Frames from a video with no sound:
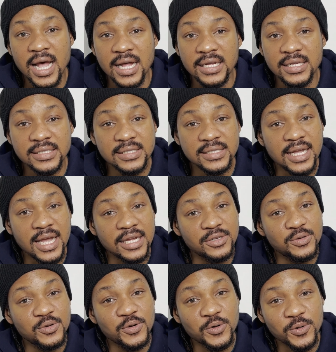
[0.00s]
And I
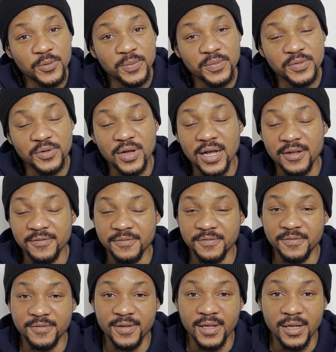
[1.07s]
do hope you have
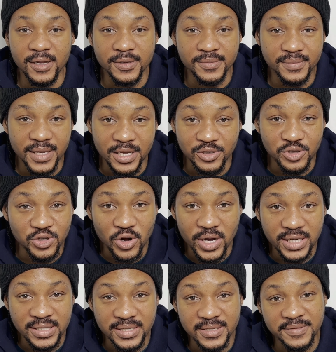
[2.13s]

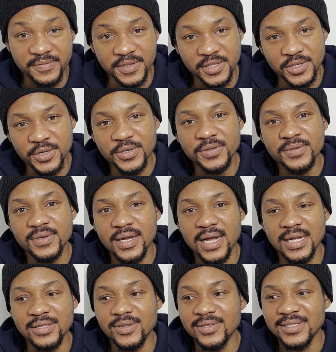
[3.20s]
enjoyed this video.
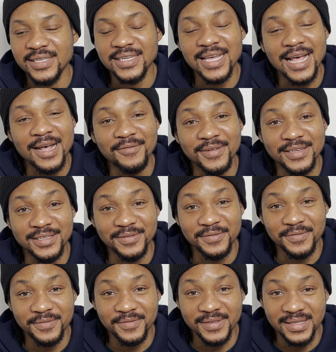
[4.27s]
I don't think I have
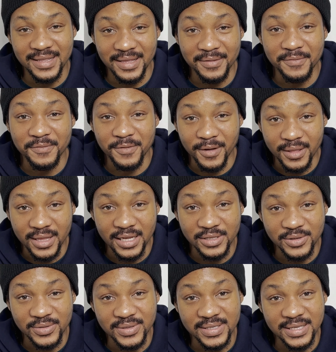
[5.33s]
anything further
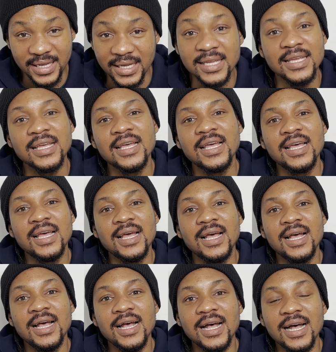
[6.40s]
to say.
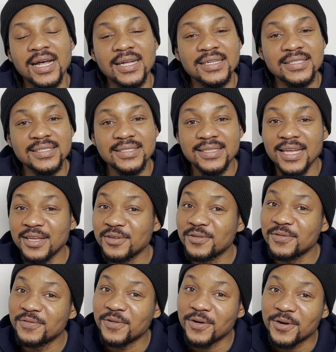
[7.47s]
And
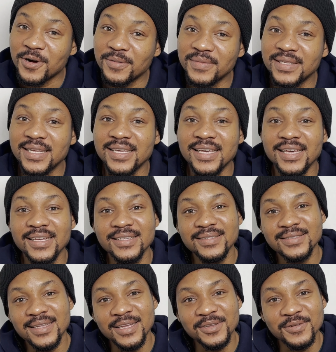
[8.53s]
thank you for coming
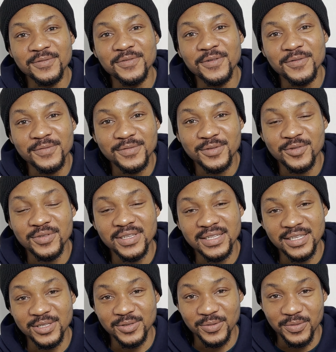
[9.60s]
again. Thank you for
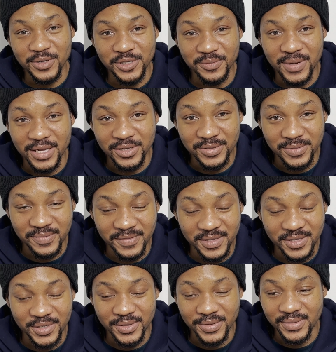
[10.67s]
tuning in to watch my YouTube
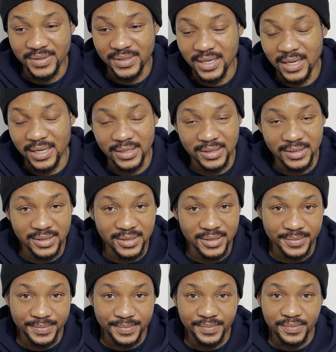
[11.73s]
videos. And
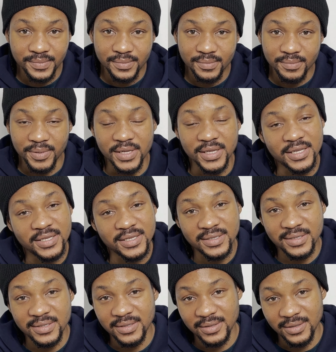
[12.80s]

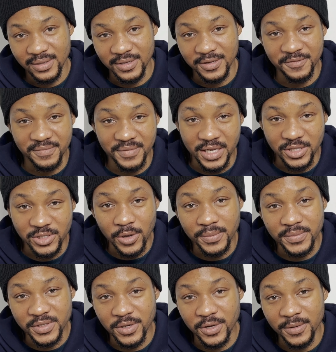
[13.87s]
please give me a
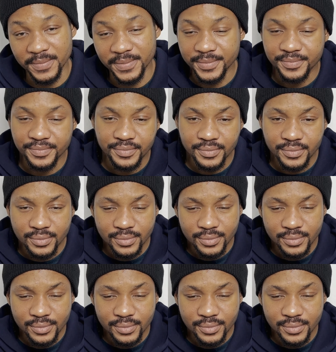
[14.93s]
thumbs up.